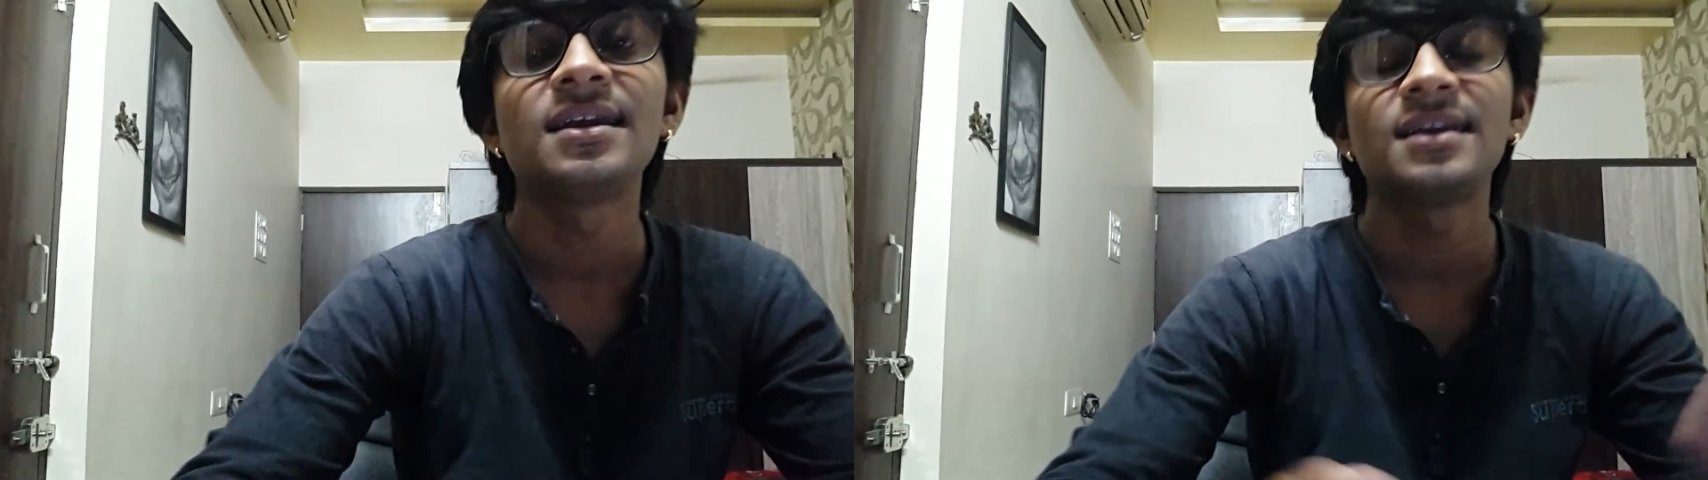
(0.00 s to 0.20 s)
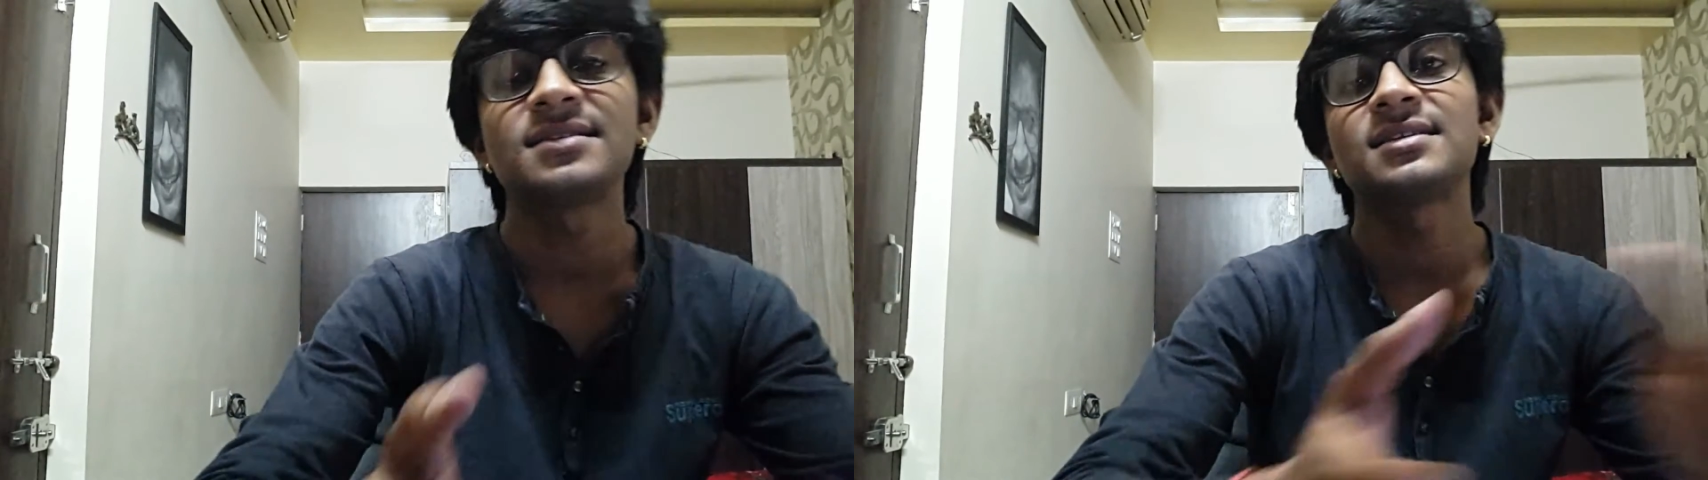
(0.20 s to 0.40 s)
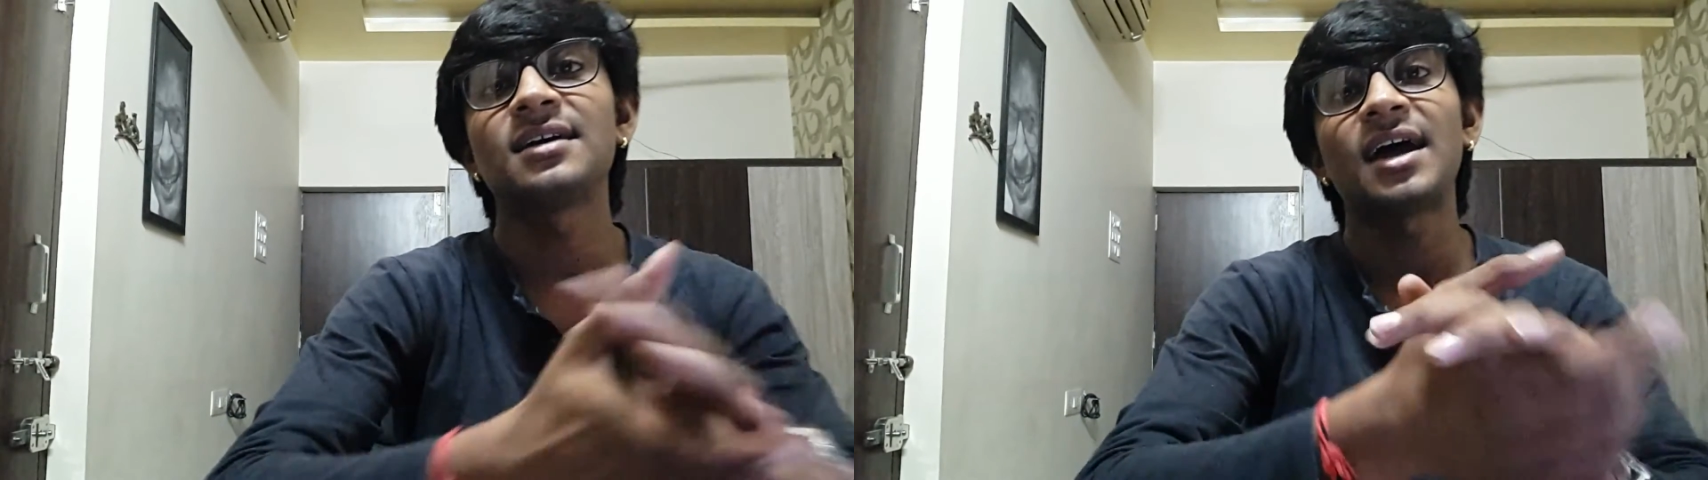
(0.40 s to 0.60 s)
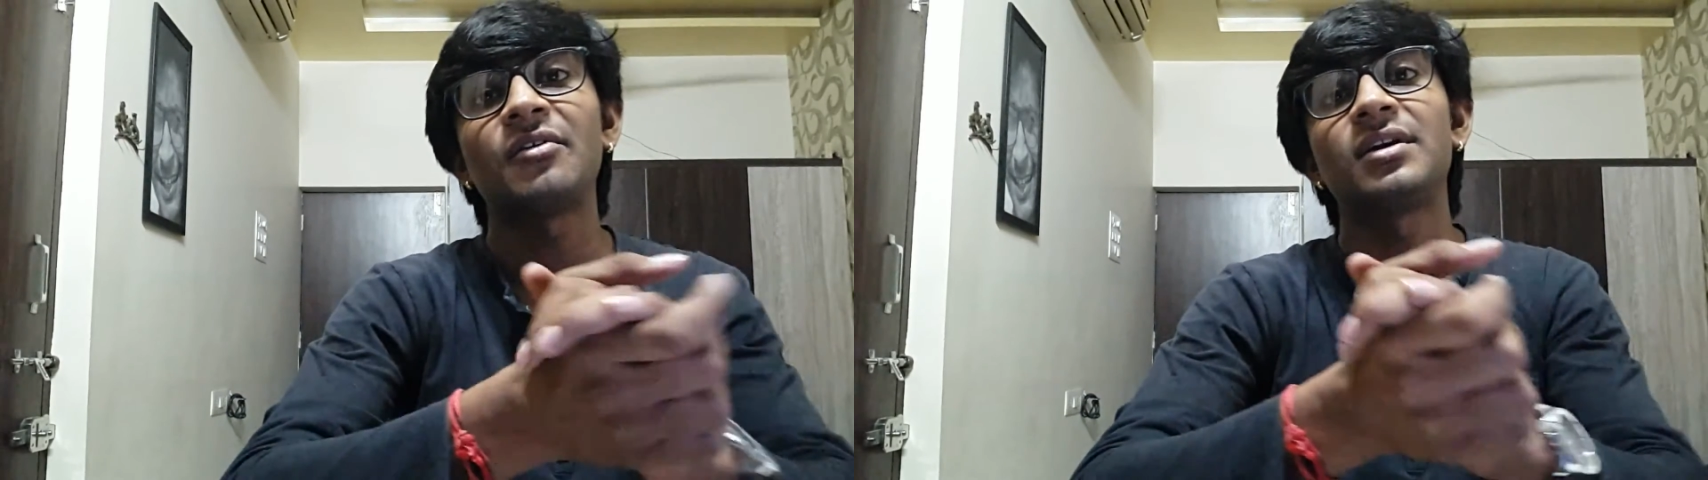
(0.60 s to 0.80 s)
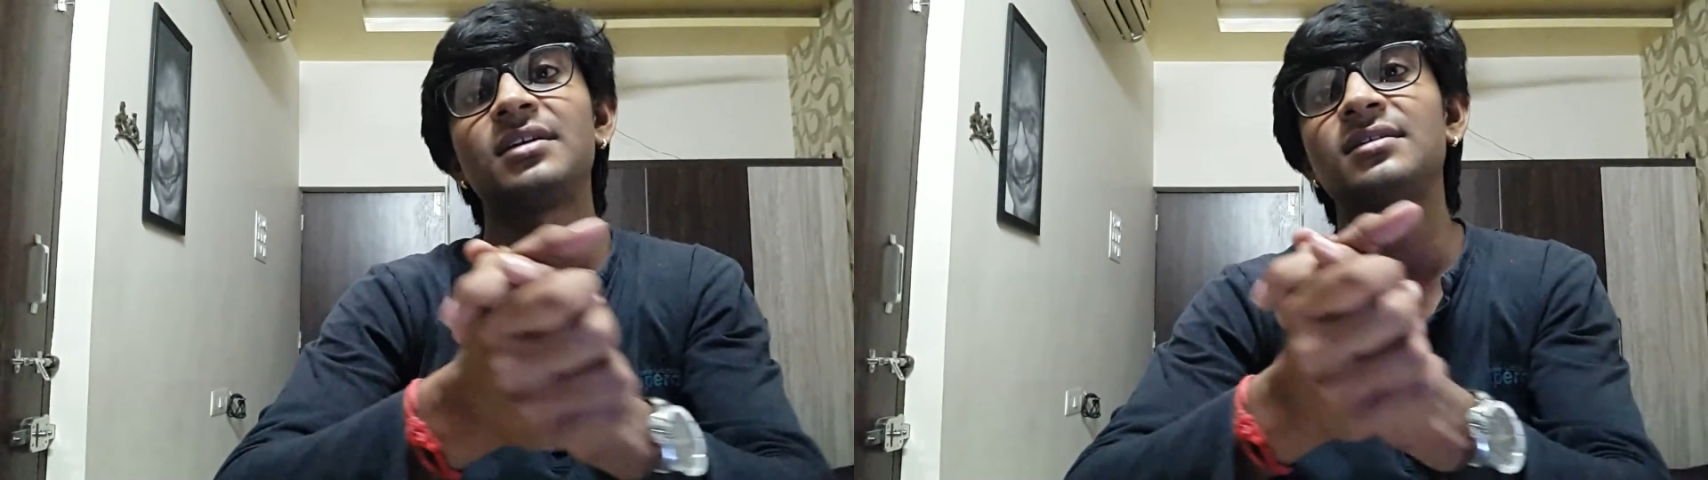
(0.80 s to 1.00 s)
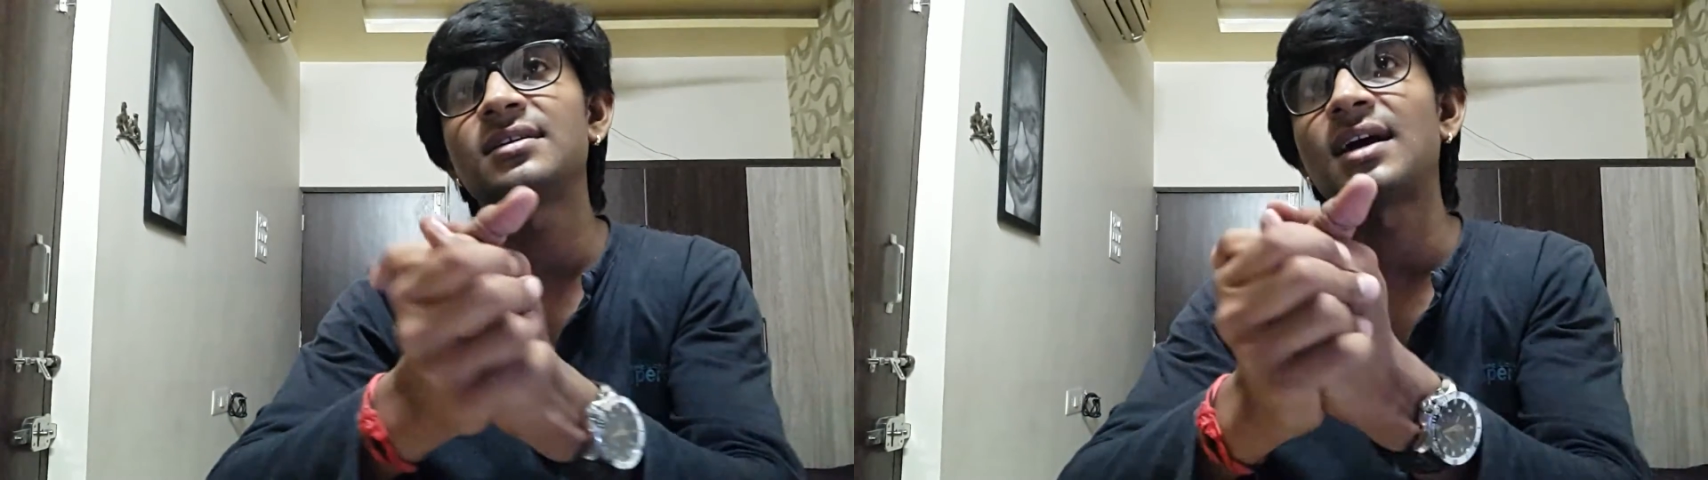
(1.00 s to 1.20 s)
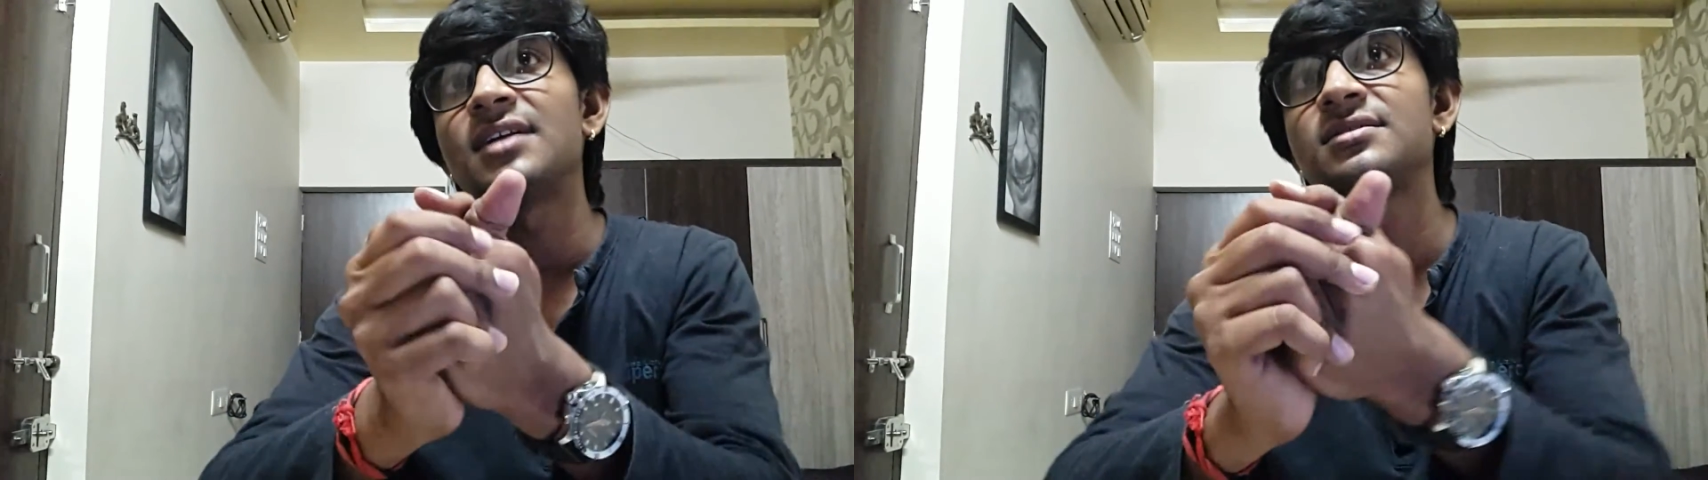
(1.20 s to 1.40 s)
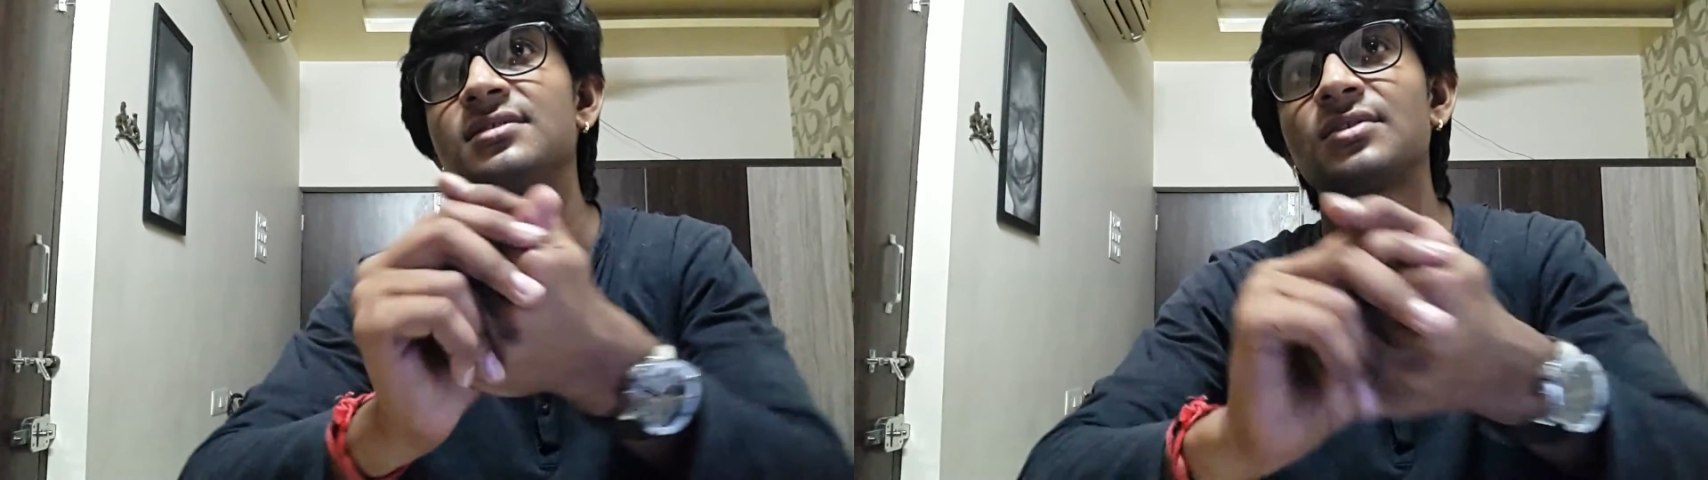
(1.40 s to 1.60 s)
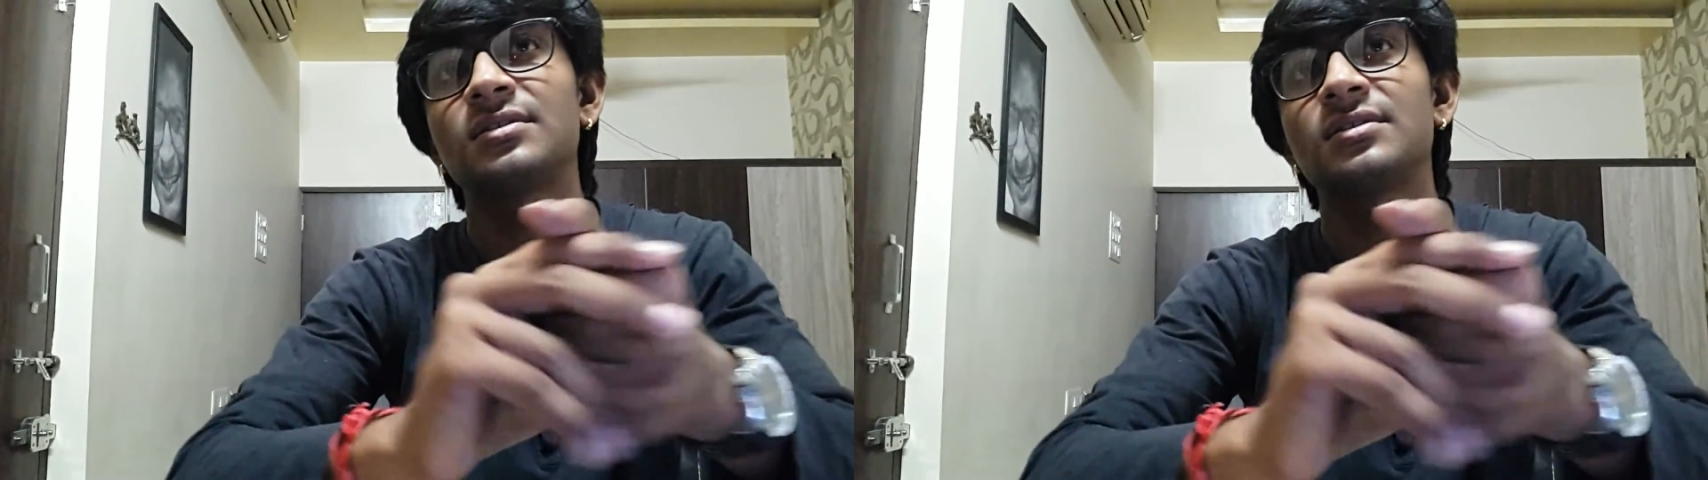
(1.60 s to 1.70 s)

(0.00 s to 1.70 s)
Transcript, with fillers: Yes, uh, I've written the answers